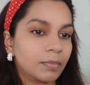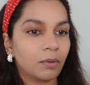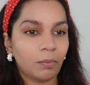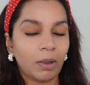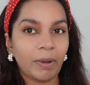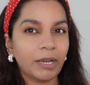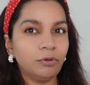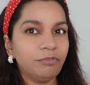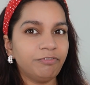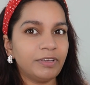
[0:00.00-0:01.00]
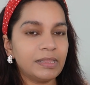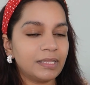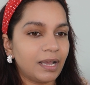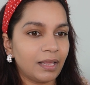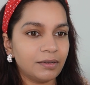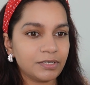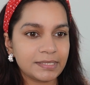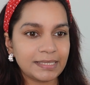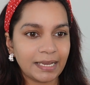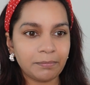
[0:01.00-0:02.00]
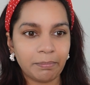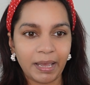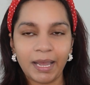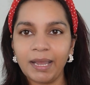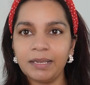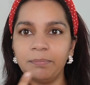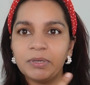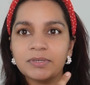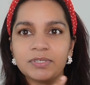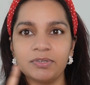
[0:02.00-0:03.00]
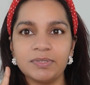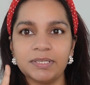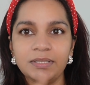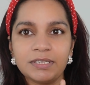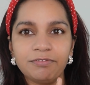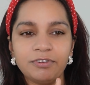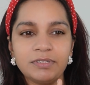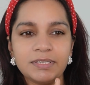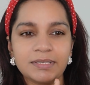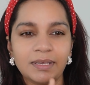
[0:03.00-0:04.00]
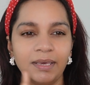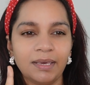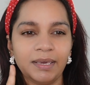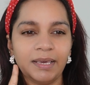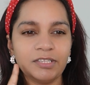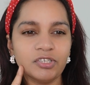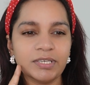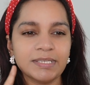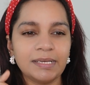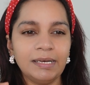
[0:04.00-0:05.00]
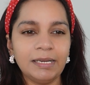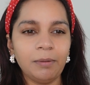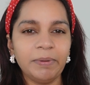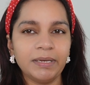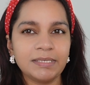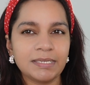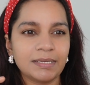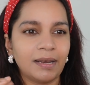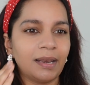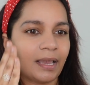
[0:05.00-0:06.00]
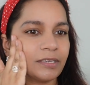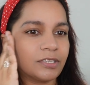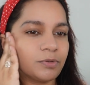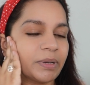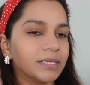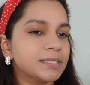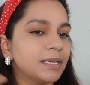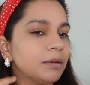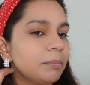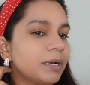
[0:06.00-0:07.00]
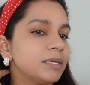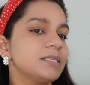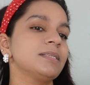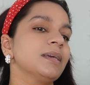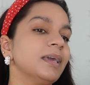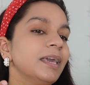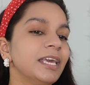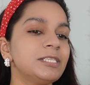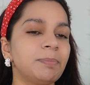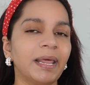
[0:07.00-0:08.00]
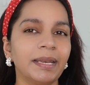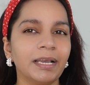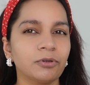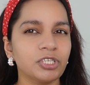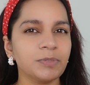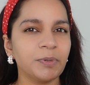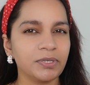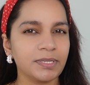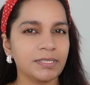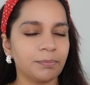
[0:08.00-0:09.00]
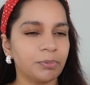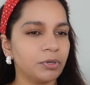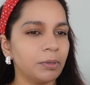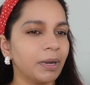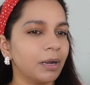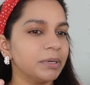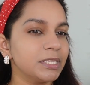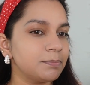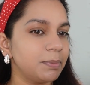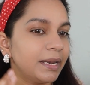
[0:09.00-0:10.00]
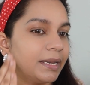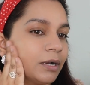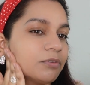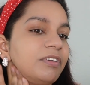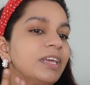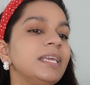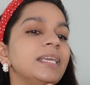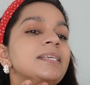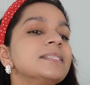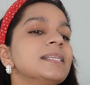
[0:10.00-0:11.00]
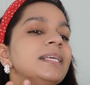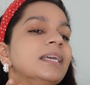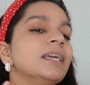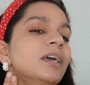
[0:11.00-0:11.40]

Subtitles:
Wow, I don't feel the color is that bad because do you see the difference? It's just a little bit lighter to my skin, but it's blending out. Just because it's a beauty balm, it's blending out very easily.